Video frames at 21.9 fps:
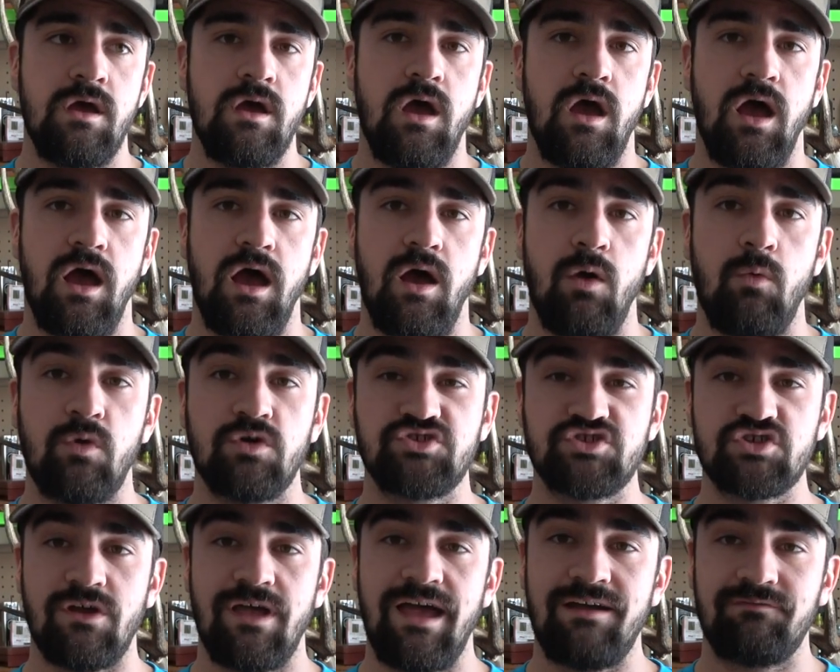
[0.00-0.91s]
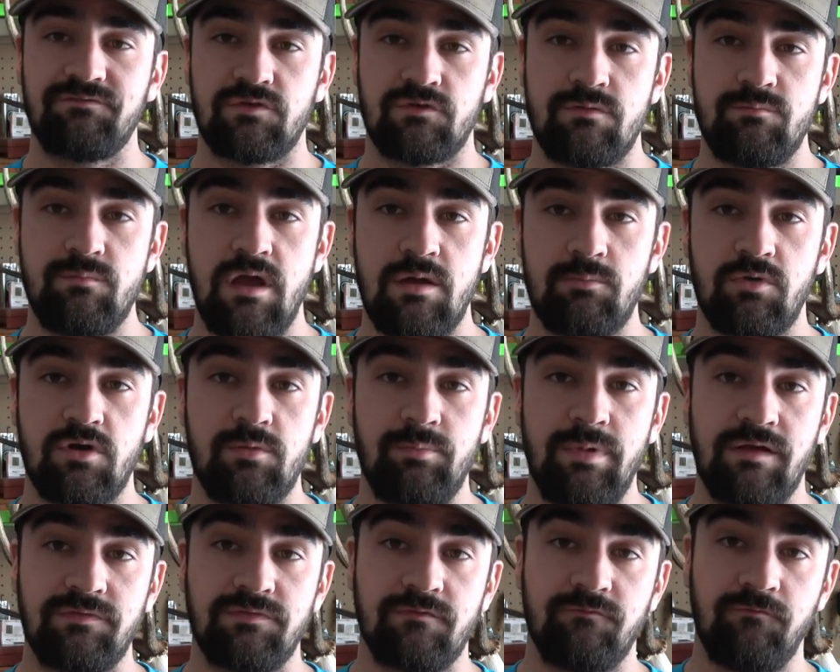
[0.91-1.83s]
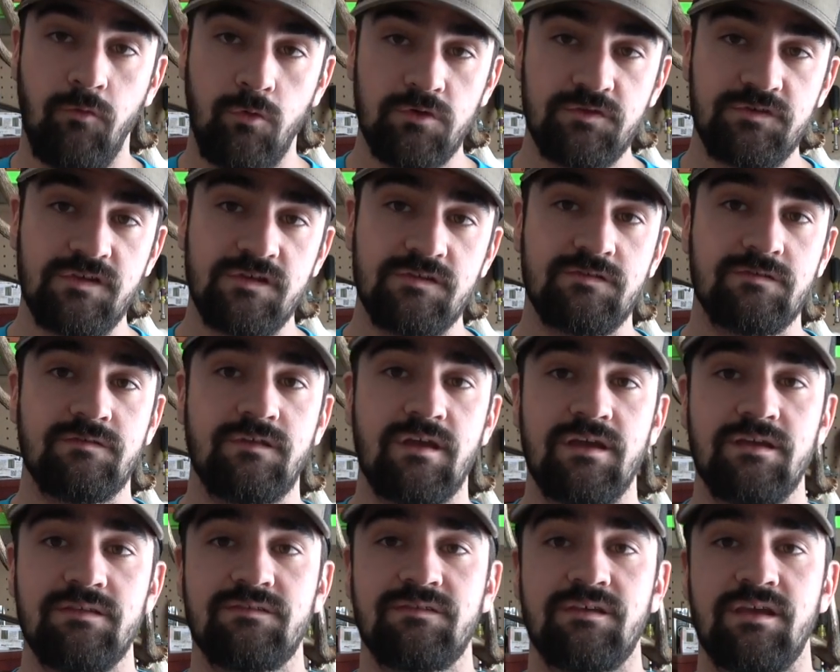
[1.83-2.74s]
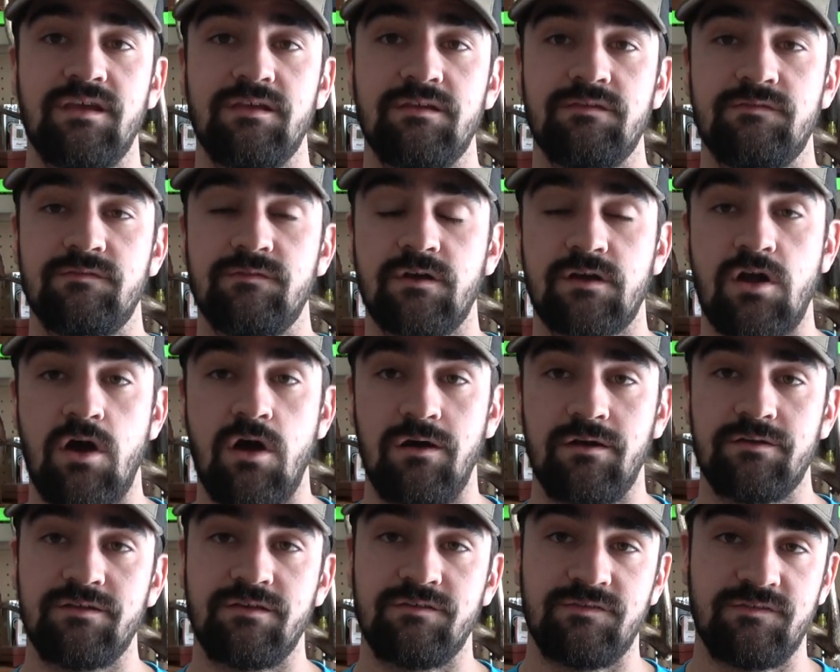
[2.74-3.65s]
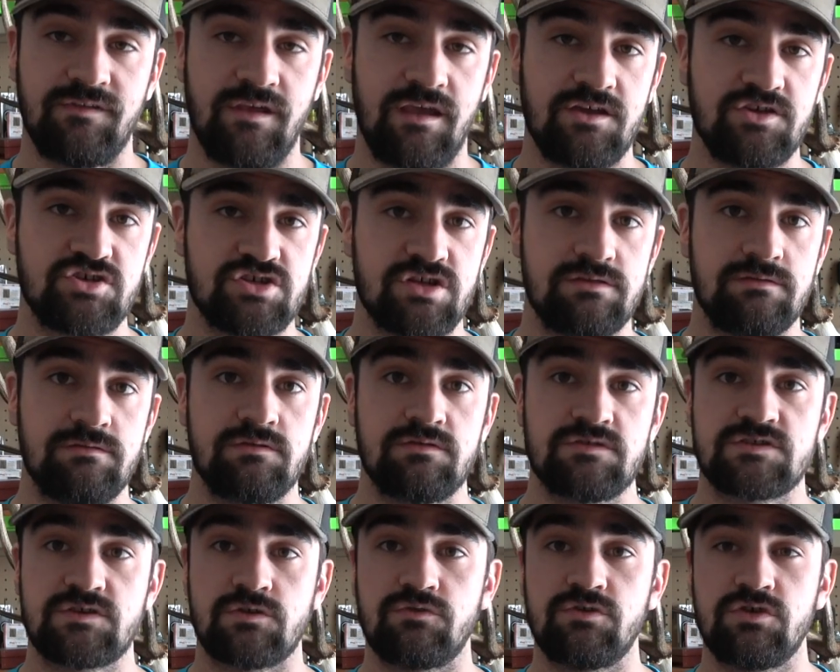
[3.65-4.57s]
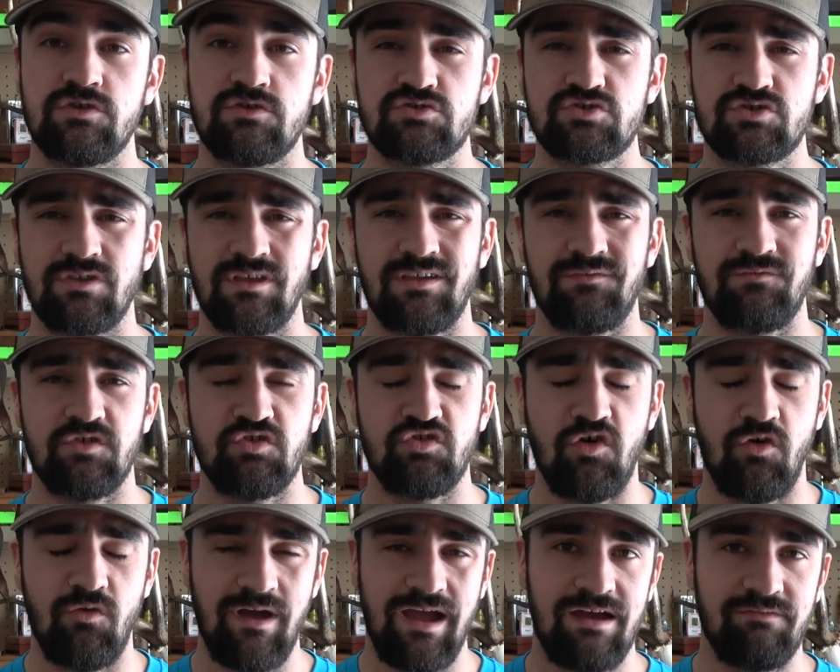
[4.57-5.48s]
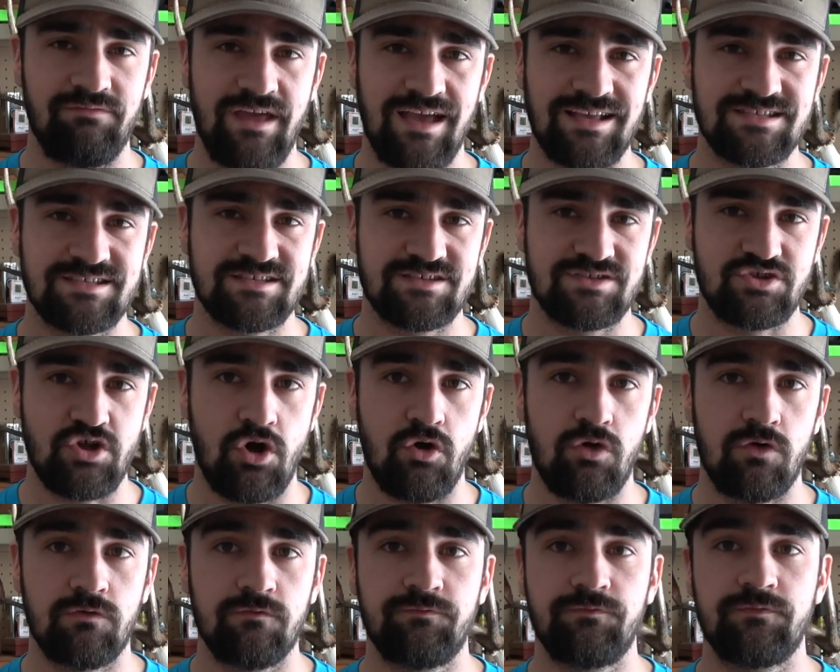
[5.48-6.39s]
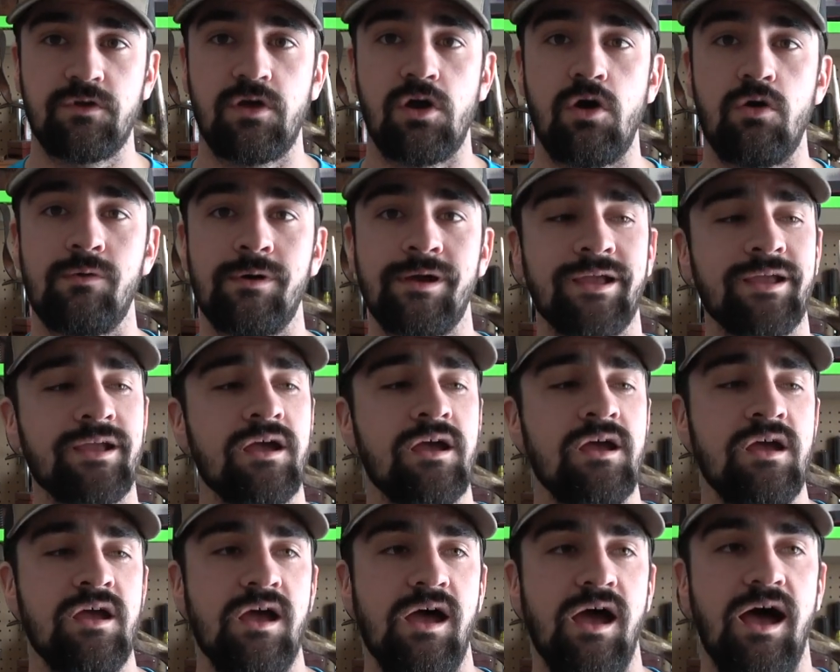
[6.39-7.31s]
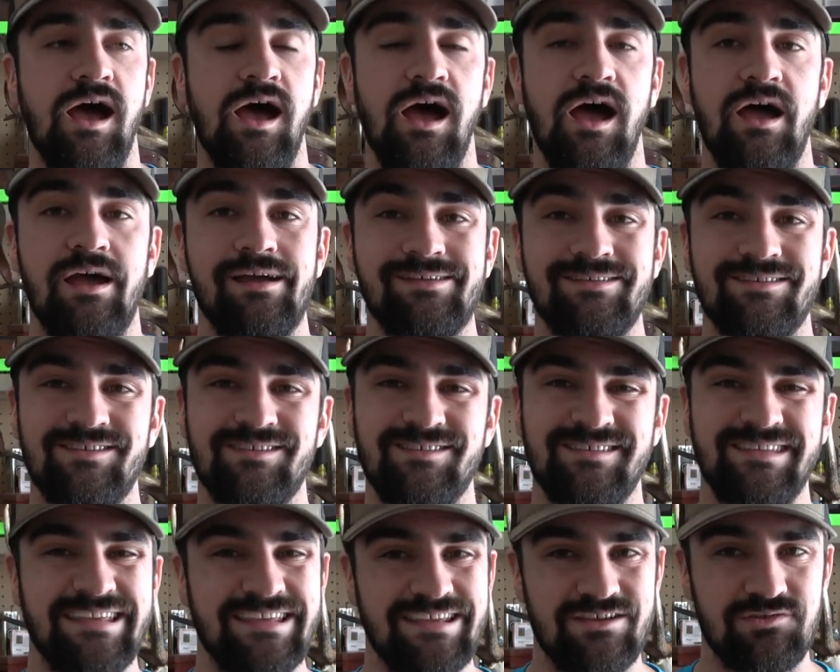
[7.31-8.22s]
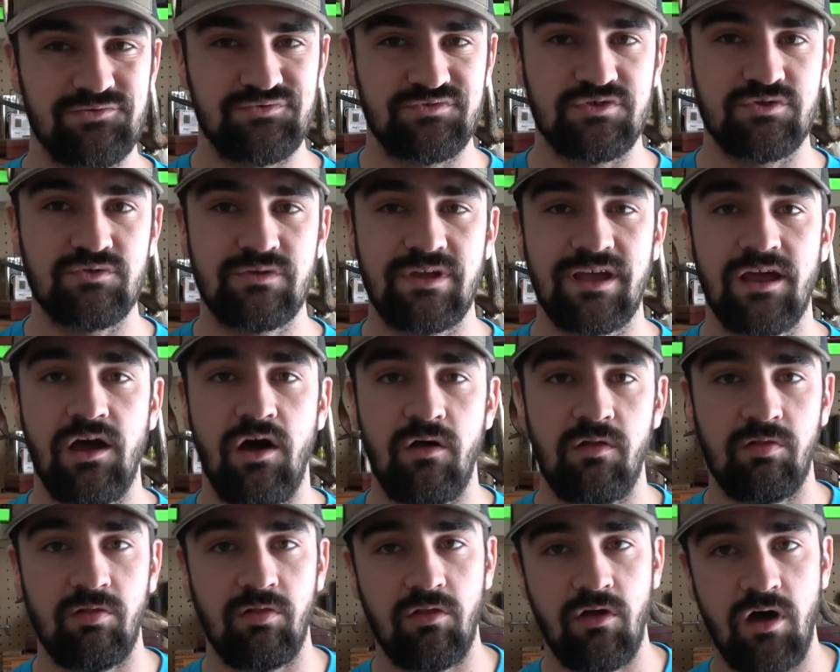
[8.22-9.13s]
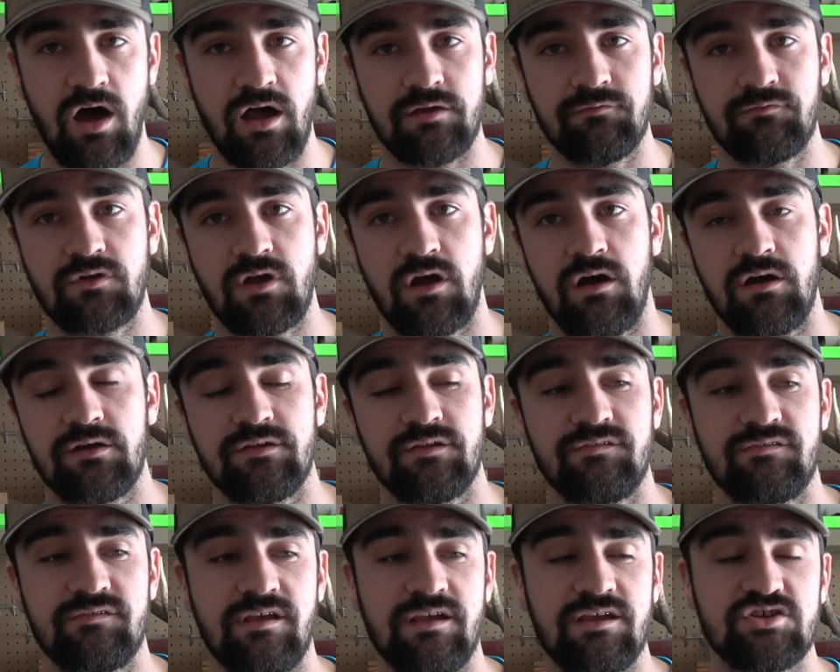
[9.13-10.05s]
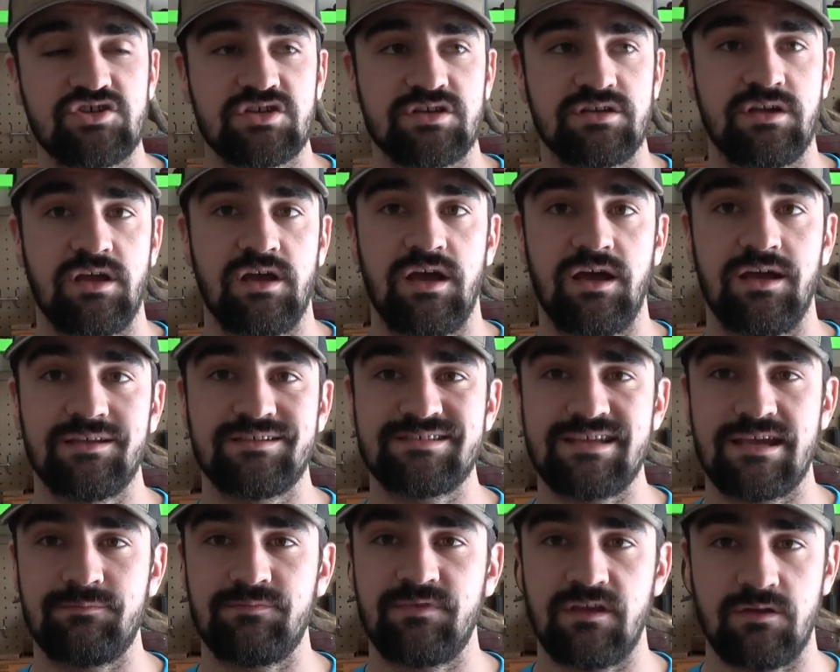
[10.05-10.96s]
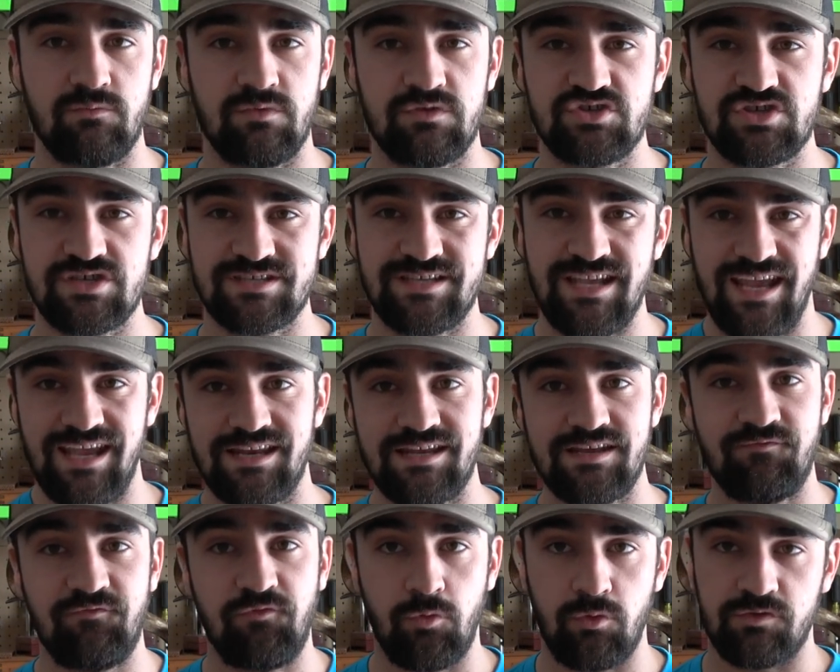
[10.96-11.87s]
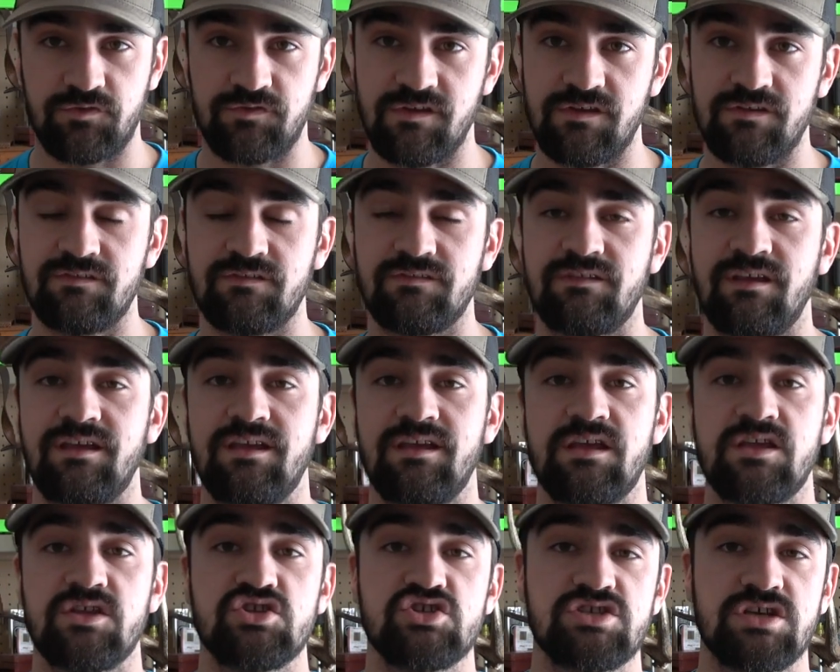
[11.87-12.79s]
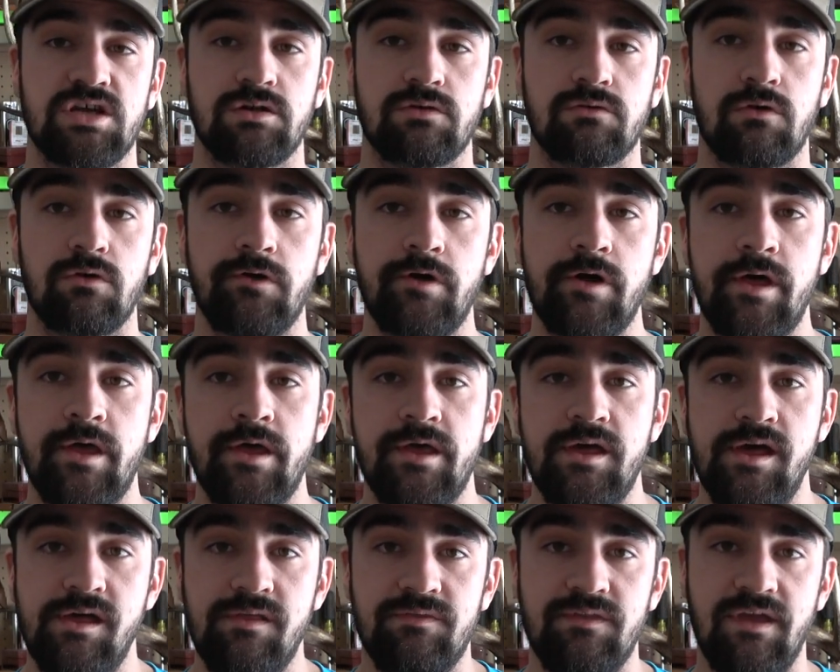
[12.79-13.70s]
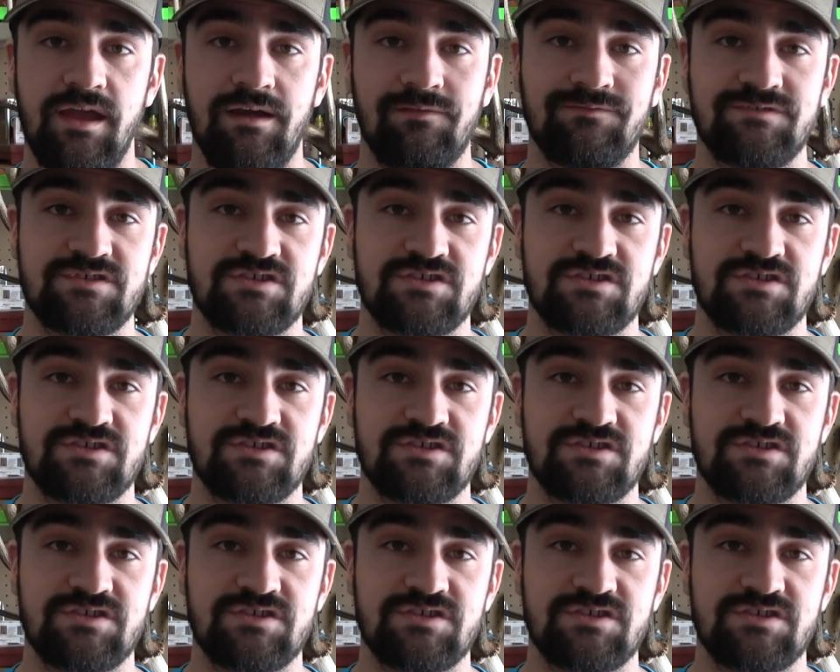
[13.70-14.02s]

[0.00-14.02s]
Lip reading: What you'll have to remember about the 4-season tents is the condensation. So usually if you don't have that stove going, you do get a lot of condensation. Same thing with just any 4-season tent in general. They have